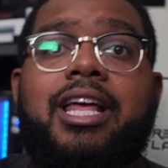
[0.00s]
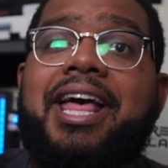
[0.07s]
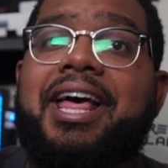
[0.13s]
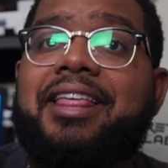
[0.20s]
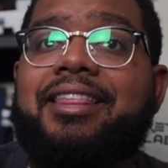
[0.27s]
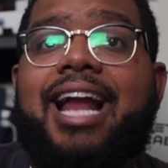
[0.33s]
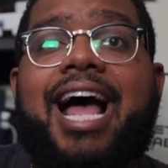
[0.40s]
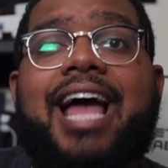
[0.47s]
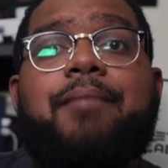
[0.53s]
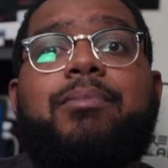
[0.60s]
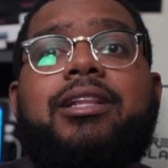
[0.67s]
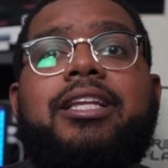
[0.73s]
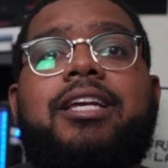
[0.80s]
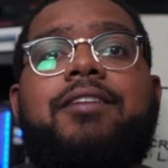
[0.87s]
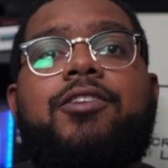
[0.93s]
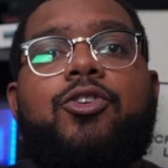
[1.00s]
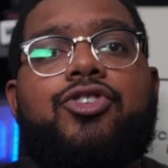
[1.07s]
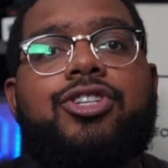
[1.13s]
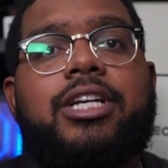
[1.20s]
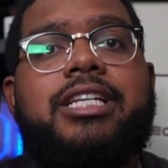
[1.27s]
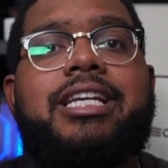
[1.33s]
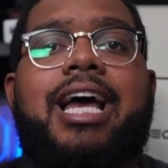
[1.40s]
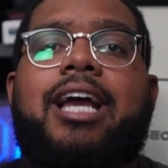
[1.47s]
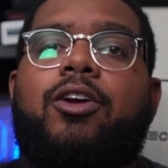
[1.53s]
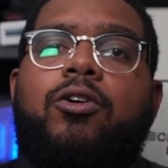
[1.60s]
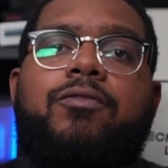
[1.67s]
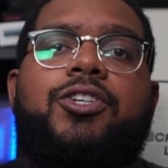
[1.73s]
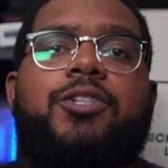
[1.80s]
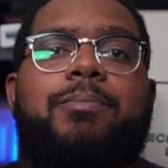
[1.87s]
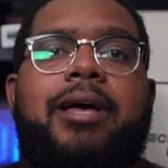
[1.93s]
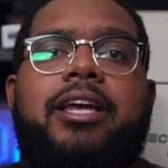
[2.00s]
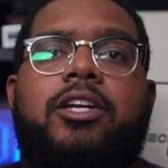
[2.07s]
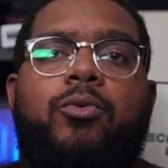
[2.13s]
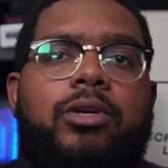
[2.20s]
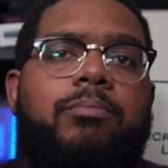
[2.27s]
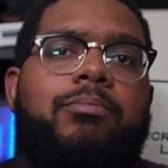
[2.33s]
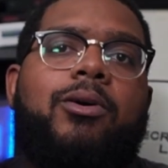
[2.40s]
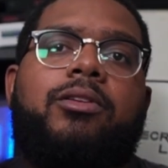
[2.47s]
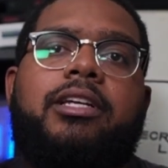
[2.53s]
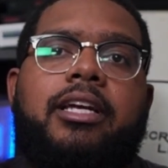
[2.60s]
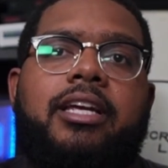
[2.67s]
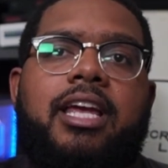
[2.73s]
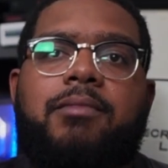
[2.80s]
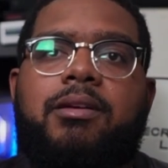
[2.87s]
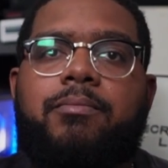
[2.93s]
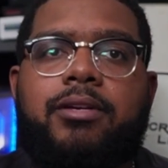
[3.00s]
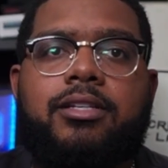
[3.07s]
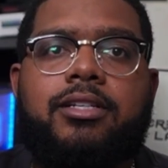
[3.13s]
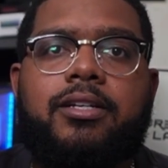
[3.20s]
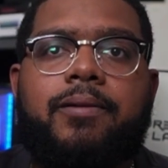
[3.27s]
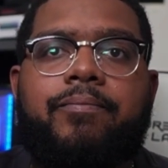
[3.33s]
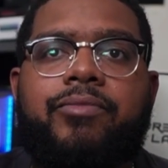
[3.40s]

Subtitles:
that I believe you should not overspend when building a gaming PC.